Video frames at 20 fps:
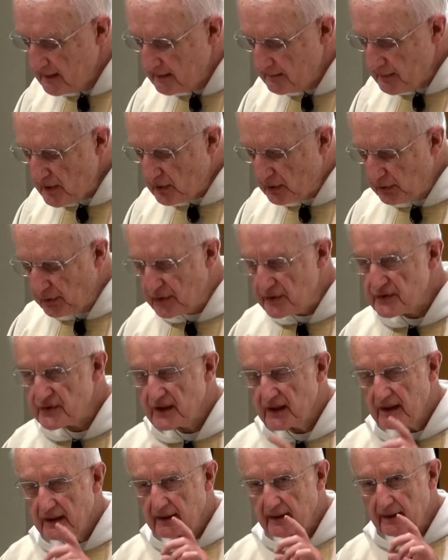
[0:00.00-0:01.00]
Because
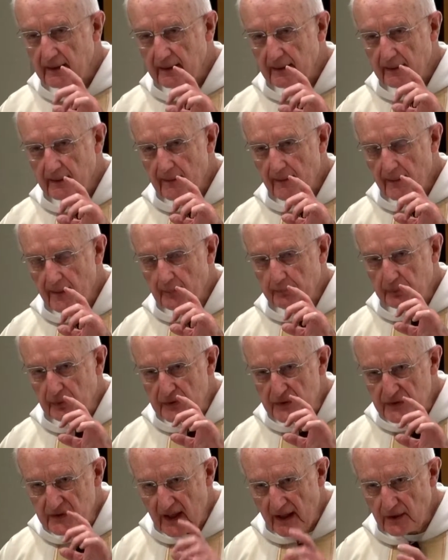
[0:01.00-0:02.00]
the
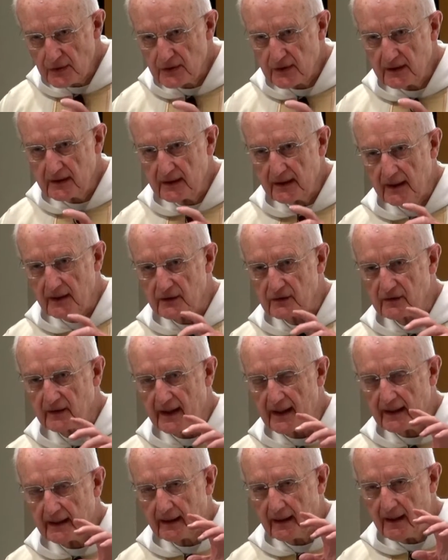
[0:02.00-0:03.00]
procession is
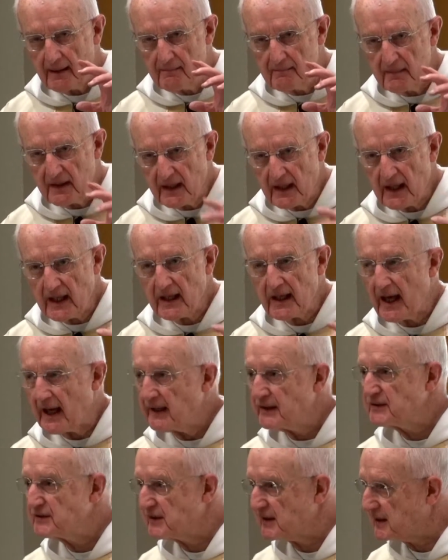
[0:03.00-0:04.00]
like a mini
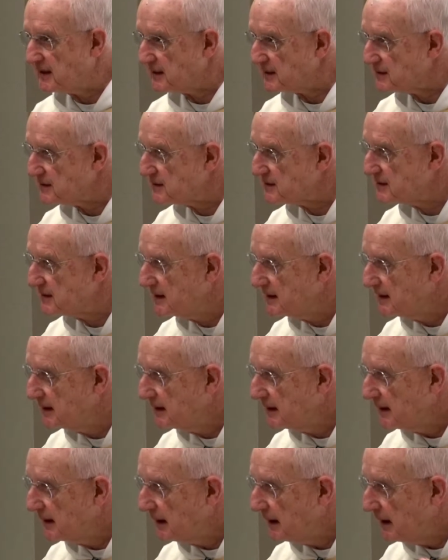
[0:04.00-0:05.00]
exodus,
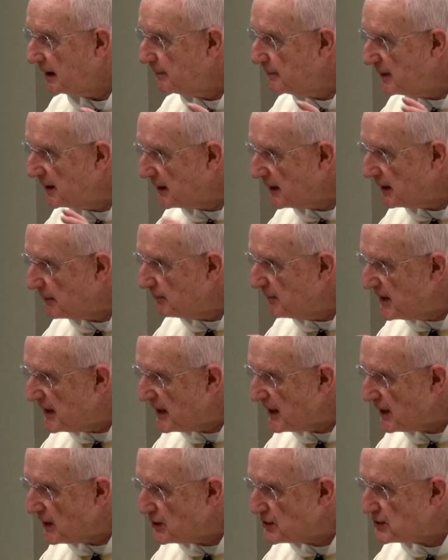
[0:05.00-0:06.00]
a
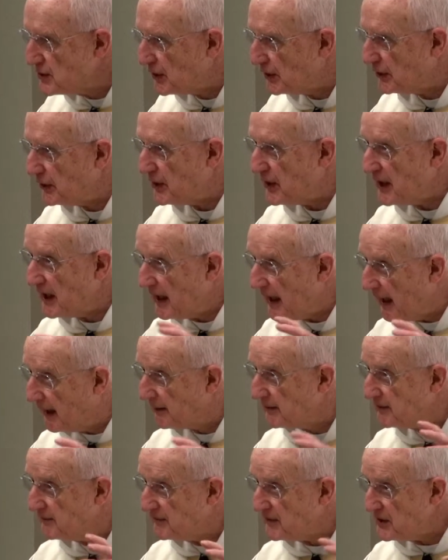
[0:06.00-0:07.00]
mini journey
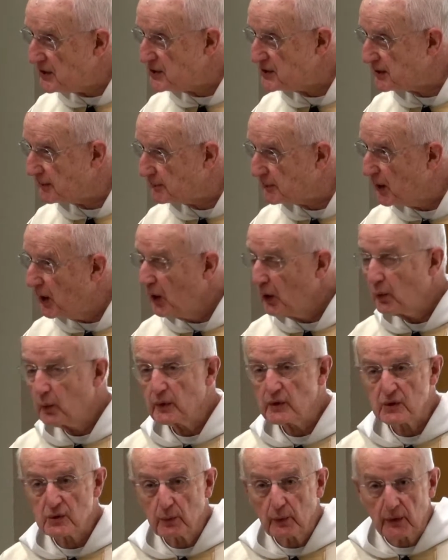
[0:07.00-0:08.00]
out of Egypt,
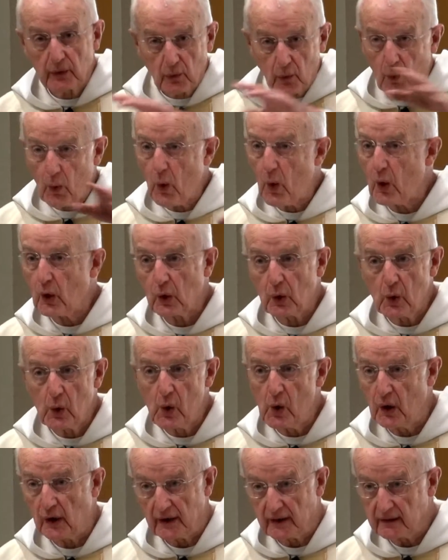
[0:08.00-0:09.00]
which we're
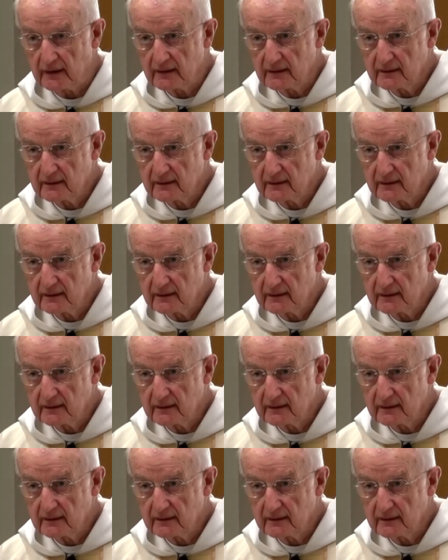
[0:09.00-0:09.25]
all on.